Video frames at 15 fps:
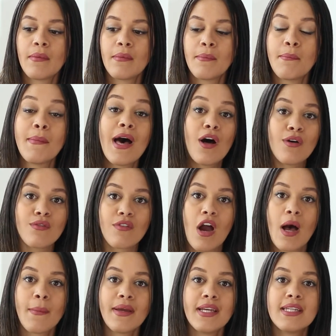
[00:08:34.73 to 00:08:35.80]
Mel
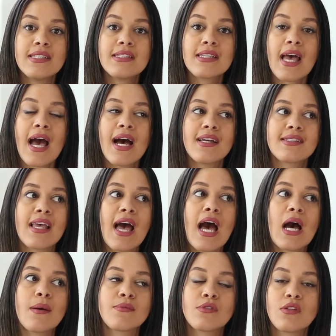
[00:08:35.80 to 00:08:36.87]
Robbins has
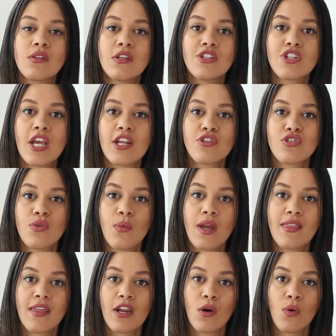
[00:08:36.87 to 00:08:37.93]
absolutely changed the
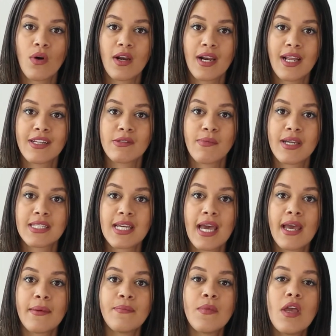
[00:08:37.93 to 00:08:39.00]
way that I organize my
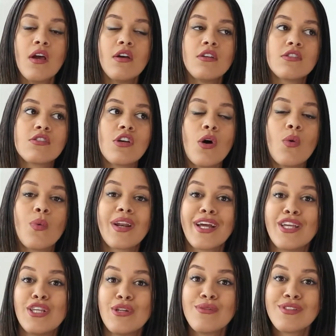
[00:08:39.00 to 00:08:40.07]
day. So what I
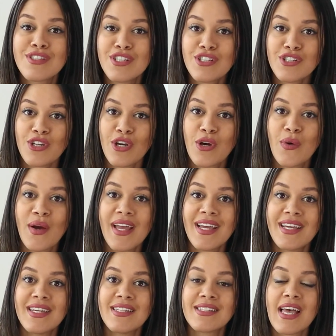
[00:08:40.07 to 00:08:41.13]
used to do
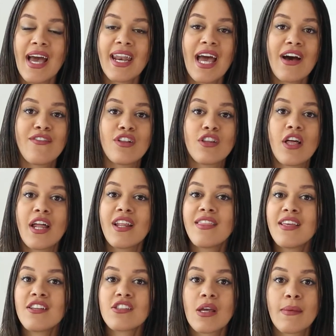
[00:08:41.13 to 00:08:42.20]
is I'd have a lot of
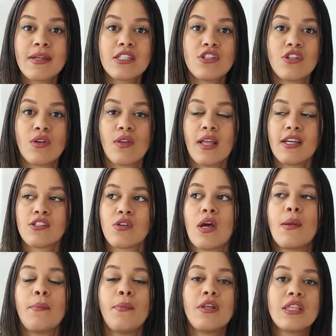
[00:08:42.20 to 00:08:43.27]
things on my to-do list, so
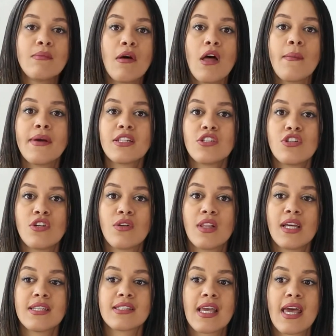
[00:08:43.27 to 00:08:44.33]
I'd put them all on my to-do
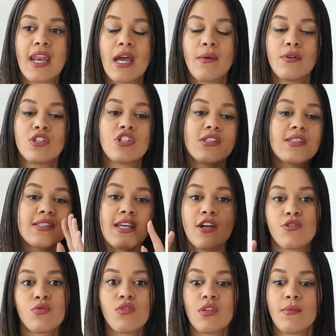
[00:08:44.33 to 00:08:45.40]
list and I would just
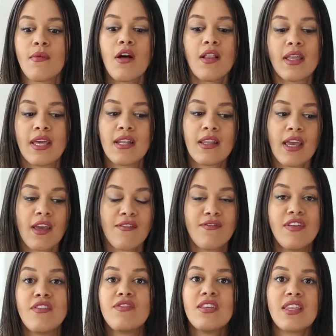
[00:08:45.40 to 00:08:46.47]
schedule them all in, like
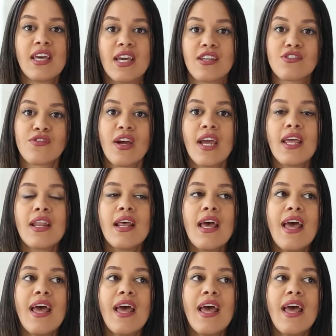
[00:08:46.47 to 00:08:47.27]
50 things, right?